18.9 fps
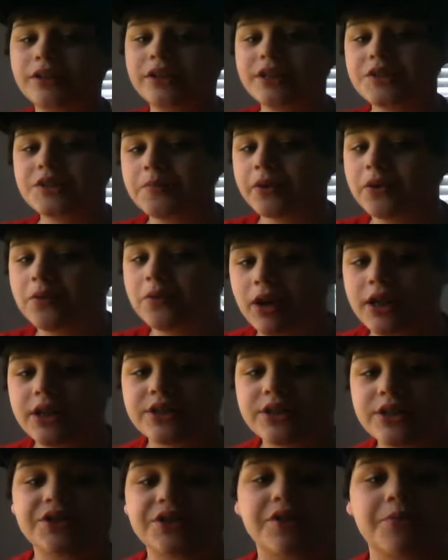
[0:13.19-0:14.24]
It's been a while
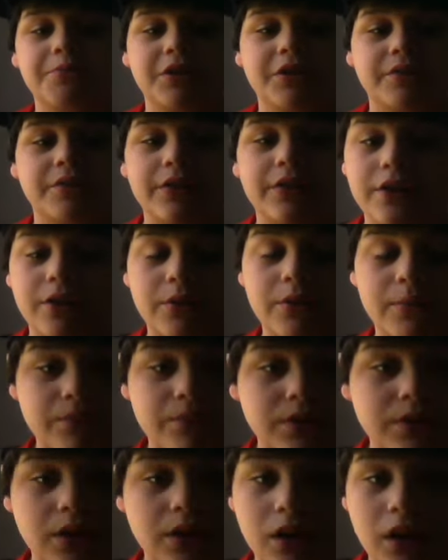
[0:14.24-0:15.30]
since I've made a video.
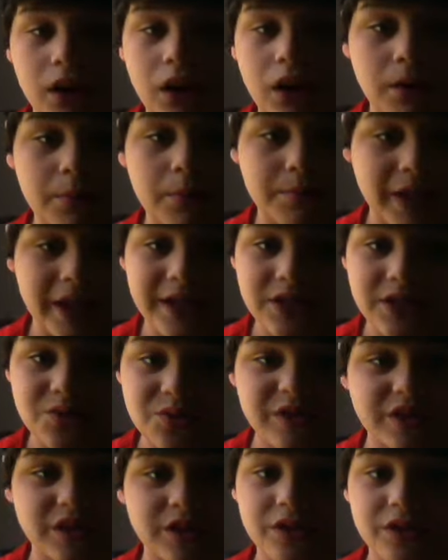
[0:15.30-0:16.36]
That is
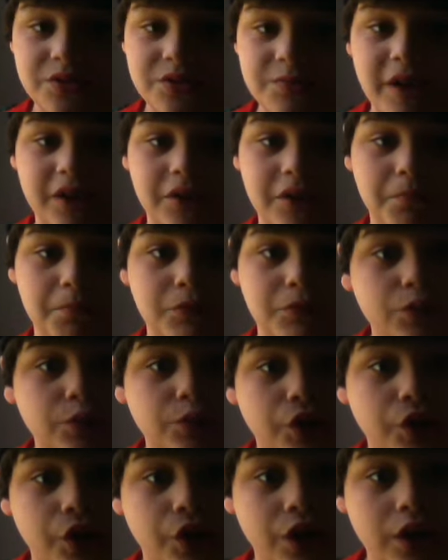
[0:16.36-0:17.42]
because my
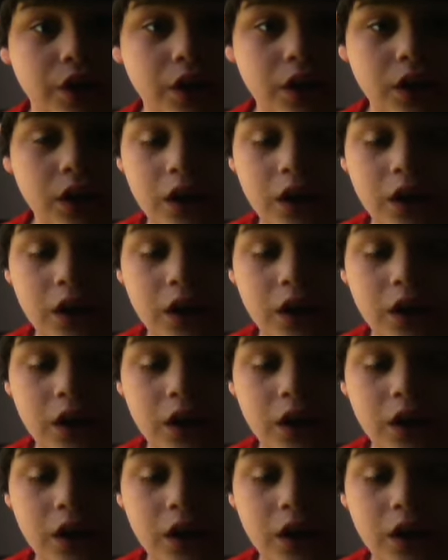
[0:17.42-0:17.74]
computer